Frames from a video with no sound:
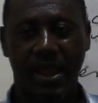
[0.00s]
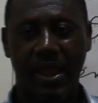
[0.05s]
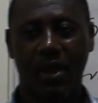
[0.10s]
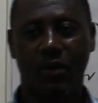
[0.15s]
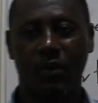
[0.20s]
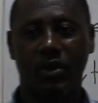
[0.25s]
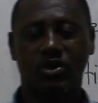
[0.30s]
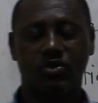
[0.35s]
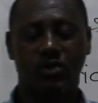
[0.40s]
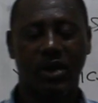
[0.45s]

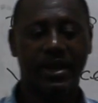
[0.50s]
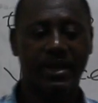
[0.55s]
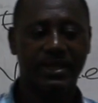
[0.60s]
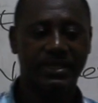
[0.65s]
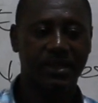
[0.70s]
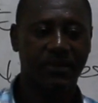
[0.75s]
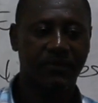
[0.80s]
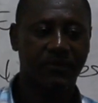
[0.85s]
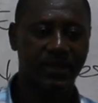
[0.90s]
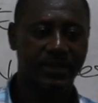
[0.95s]
And which one
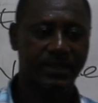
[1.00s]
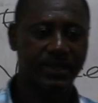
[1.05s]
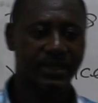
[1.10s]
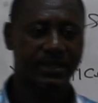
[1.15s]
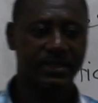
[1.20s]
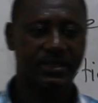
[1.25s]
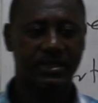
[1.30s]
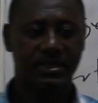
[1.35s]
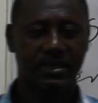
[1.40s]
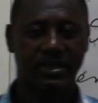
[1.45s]
is the
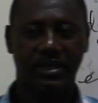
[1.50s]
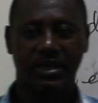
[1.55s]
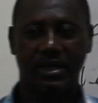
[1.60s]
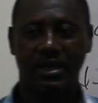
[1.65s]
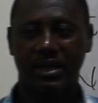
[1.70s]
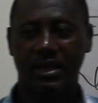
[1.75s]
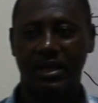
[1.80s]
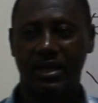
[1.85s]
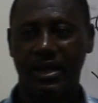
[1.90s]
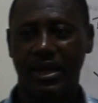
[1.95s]
vertex?
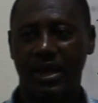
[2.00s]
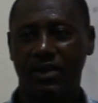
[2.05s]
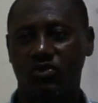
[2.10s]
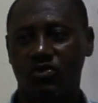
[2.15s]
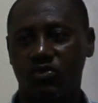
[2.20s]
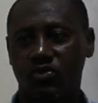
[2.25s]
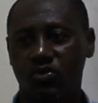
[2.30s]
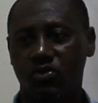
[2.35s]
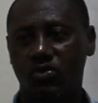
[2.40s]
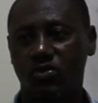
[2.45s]
Here
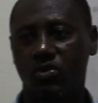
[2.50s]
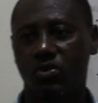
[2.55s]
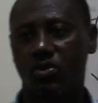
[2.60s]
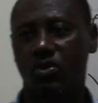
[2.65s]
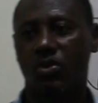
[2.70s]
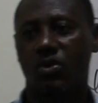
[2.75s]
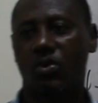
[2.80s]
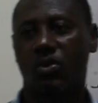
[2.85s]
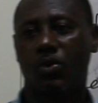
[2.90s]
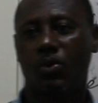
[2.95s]
too,
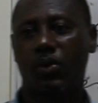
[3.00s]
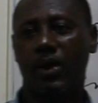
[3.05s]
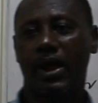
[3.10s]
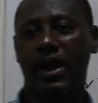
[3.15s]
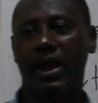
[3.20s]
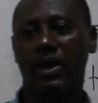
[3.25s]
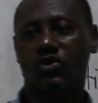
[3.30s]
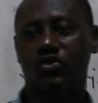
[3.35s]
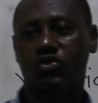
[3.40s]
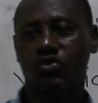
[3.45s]

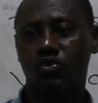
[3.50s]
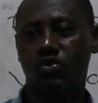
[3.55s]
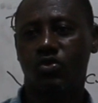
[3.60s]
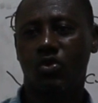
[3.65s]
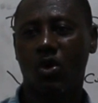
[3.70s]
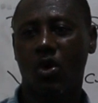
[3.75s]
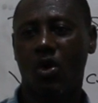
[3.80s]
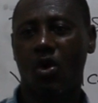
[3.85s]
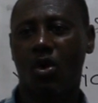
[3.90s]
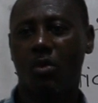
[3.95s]
where
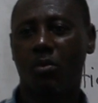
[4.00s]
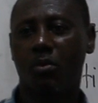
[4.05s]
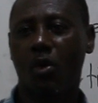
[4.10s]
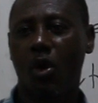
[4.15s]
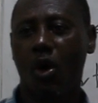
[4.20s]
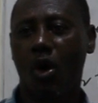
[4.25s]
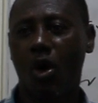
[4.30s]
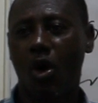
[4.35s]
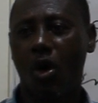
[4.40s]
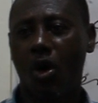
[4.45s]
two or
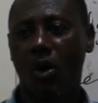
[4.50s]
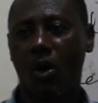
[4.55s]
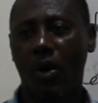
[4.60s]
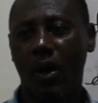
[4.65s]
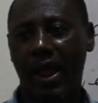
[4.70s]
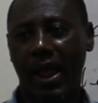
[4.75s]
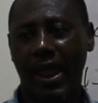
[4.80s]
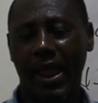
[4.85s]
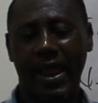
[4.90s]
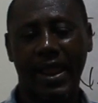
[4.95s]

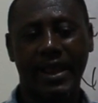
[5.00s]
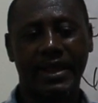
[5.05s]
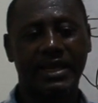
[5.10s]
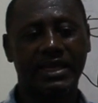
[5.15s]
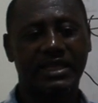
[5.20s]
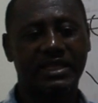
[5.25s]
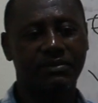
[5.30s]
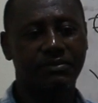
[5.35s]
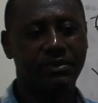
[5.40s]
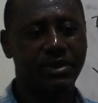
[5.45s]
more
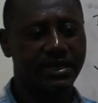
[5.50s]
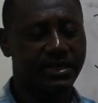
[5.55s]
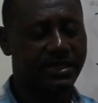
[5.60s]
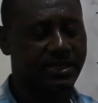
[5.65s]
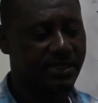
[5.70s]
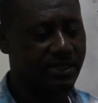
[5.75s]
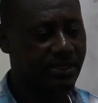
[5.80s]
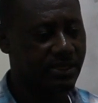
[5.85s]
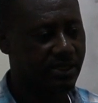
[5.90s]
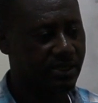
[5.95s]
edges meet
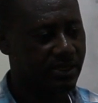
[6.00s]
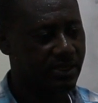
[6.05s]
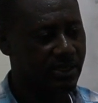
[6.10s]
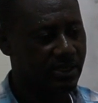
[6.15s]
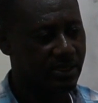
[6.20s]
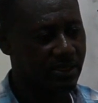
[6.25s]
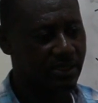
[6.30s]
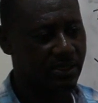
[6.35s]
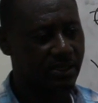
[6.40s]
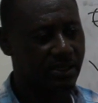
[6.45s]

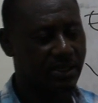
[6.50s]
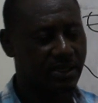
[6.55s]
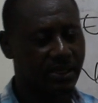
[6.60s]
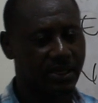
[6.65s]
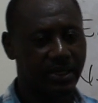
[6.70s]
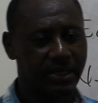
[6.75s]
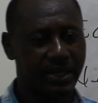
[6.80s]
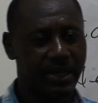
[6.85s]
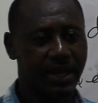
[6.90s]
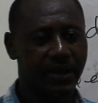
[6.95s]

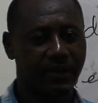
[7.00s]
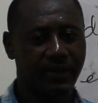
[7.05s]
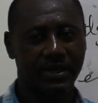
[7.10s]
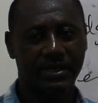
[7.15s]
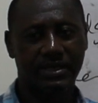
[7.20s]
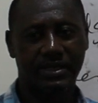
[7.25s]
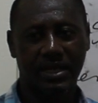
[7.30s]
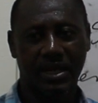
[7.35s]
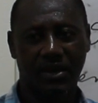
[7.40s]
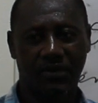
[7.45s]
there
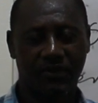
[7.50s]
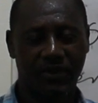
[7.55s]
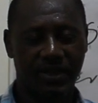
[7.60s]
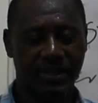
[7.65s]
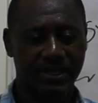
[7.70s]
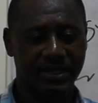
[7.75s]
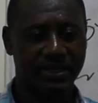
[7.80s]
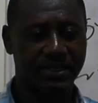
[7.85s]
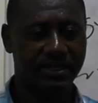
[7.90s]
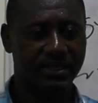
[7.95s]
is a
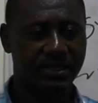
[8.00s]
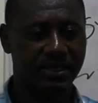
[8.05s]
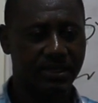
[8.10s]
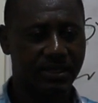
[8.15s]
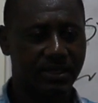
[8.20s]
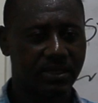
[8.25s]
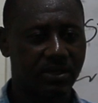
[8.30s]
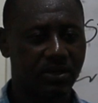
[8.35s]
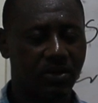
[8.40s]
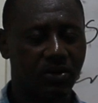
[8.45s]
vertex.
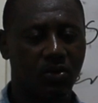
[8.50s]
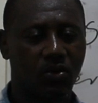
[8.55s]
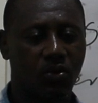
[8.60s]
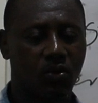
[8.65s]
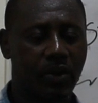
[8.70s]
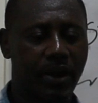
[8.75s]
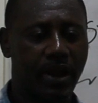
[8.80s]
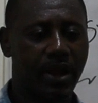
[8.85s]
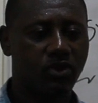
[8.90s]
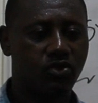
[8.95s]

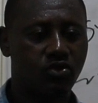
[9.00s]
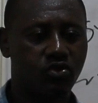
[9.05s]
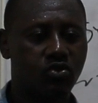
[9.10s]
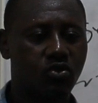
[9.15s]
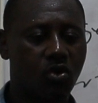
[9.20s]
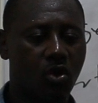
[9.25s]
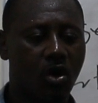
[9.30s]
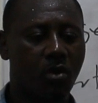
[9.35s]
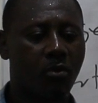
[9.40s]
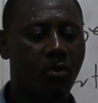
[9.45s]
Where
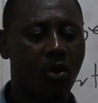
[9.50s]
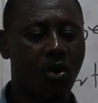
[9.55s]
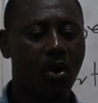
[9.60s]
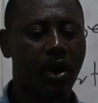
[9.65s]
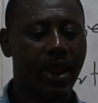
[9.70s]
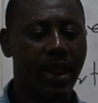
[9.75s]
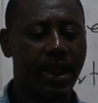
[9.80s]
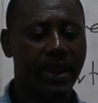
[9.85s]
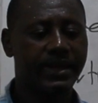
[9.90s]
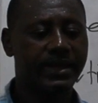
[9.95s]
two or
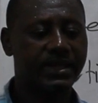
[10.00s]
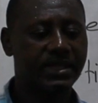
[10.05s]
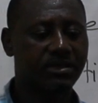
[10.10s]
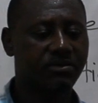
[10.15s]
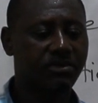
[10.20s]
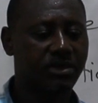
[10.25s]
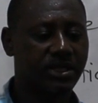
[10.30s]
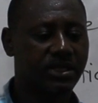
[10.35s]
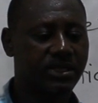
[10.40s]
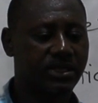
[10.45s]
more
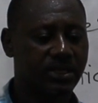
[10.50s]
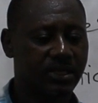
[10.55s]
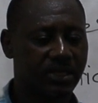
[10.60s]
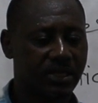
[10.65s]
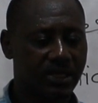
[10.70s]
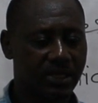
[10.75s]
edges meet,